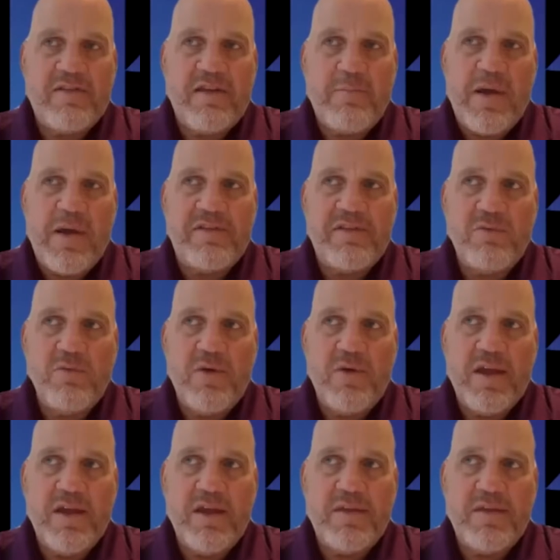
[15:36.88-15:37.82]
I mentioned,
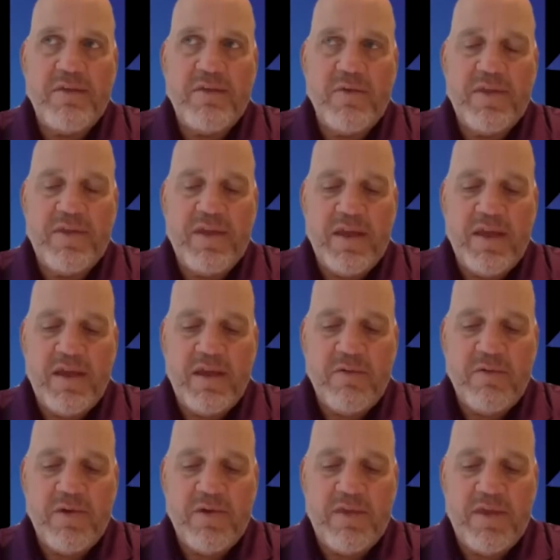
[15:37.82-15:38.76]
with
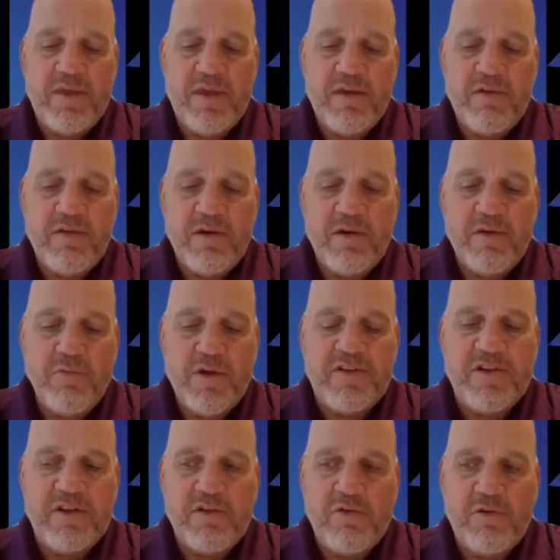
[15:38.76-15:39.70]
the
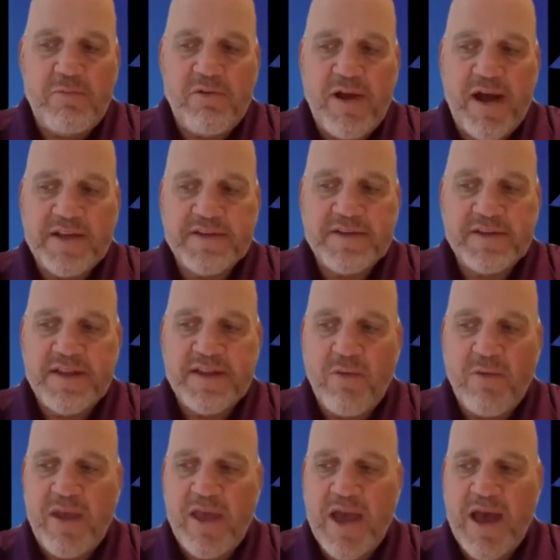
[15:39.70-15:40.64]
original process
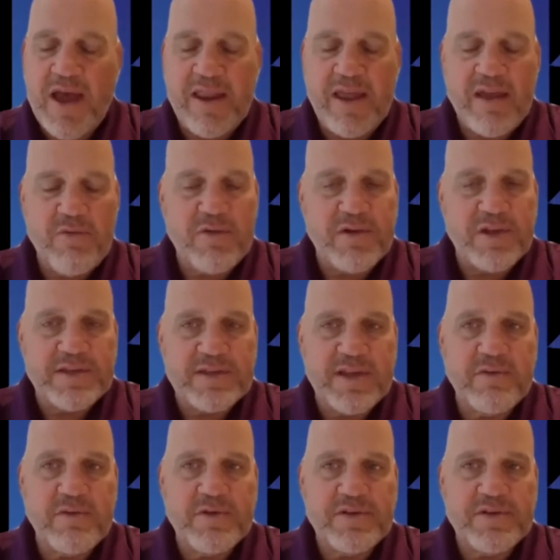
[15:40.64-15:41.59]
that we had, it was
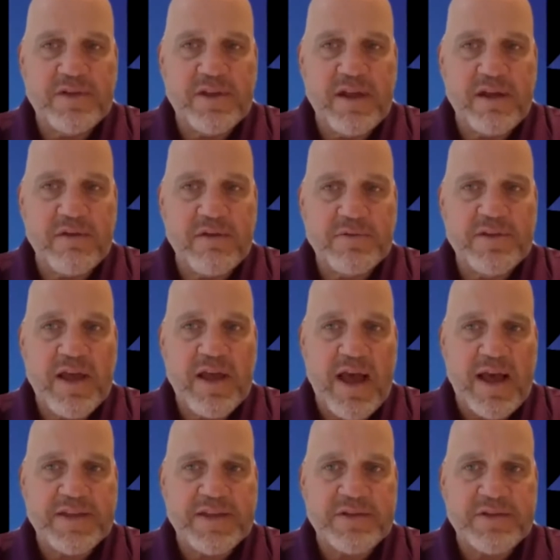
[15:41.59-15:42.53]
a
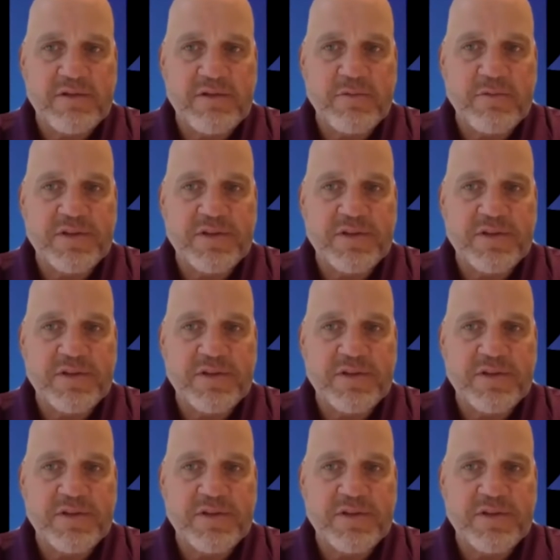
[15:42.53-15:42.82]
hassle.